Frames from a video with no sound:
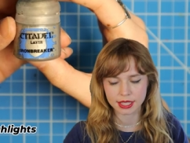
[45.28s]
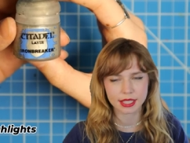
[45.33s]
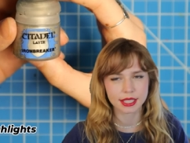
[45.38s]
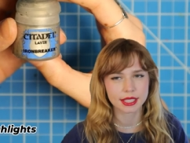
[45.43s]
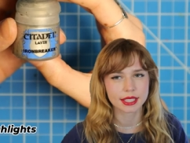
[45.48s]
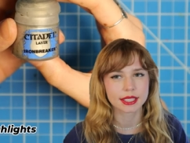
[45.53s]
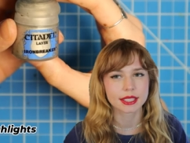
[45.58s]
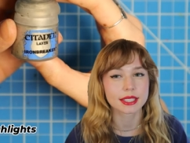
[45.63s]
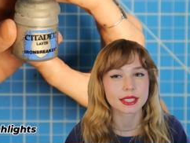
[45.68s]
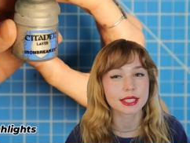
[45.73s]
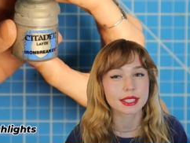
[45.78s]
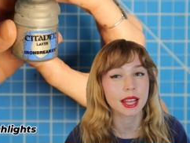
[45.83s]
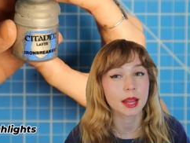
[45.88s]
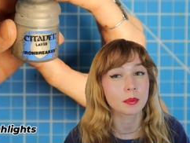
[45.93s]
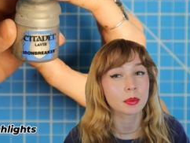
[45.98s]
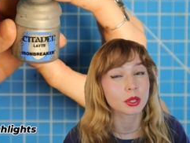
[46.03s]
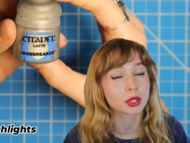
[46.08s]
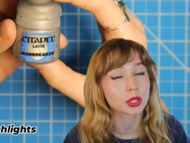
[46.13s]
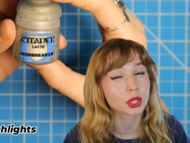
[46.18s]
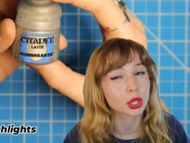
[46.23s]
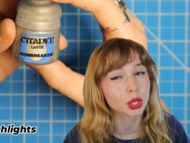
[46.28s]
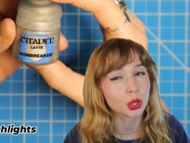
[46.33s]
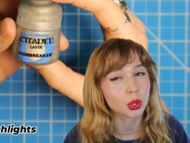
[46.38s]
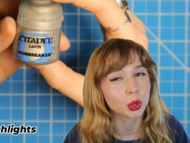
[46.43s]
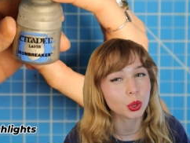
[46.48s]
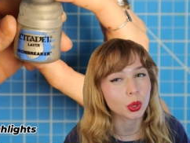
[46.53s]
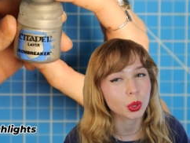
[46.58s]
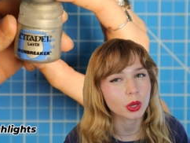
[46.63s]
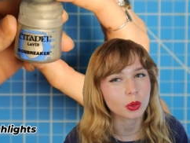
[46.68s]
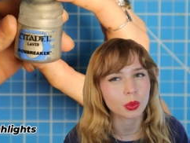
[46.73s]
Step
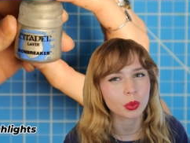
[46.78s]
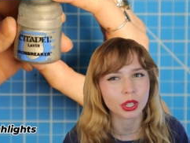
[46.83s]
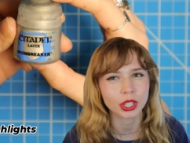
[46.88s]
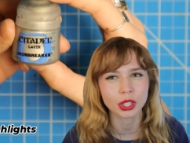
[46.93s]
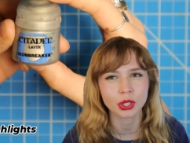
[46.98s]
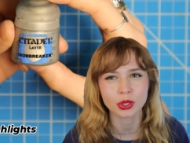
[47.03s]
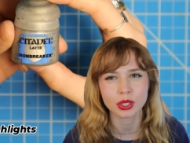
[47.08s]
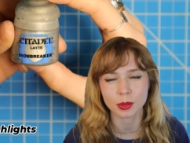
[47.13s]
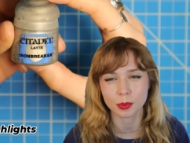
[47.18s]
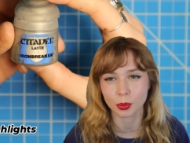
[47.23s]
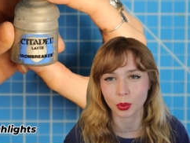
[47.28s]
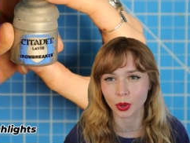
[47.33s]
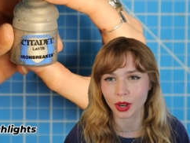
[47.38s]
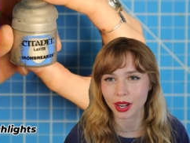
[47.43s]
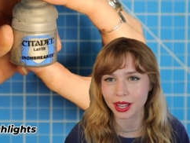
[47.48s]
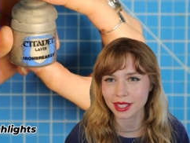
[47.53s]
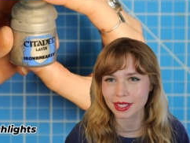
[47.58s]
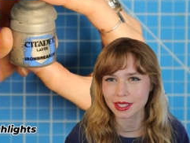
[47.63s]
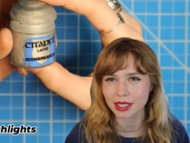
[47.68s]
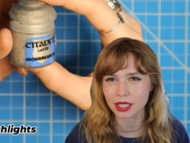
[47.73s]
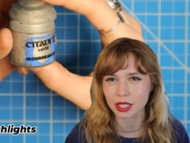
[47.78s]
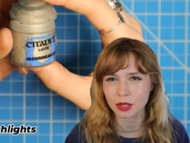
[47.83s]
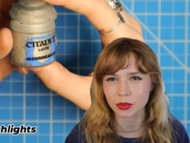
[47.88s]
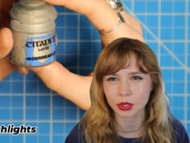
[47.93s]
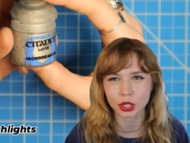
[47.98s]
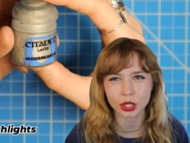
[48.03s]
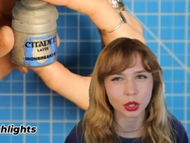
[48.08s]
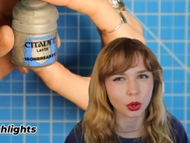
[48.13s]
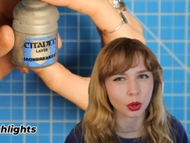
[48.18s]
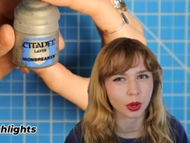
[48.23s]
two, we're gonna use a bright
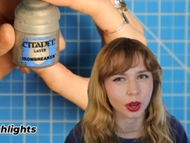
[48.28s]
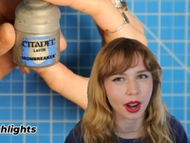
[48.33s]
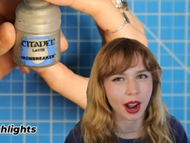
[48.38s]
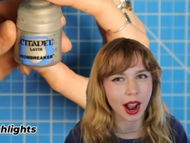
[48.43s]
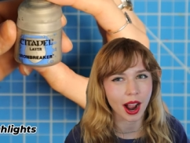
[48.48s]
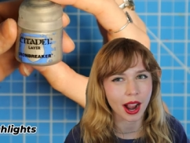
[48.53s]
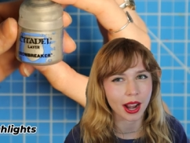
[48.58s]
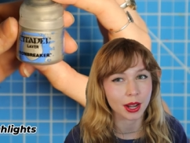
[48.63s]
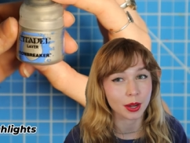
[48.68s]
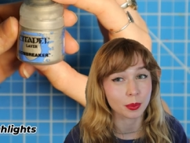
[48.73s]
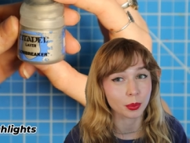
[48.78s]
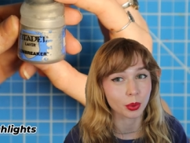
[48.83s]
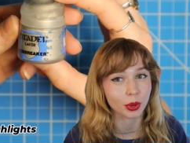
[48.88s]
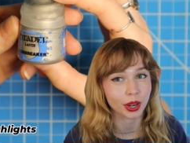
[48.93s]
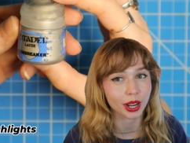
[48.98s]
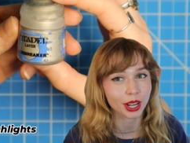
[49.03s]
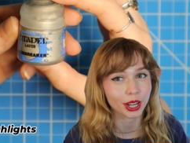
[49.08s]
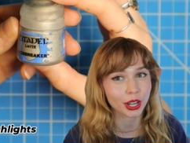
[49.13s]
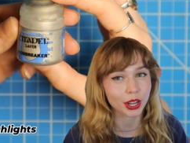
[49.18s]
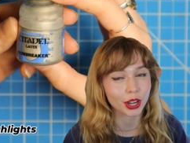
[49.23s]
silver or iron breaker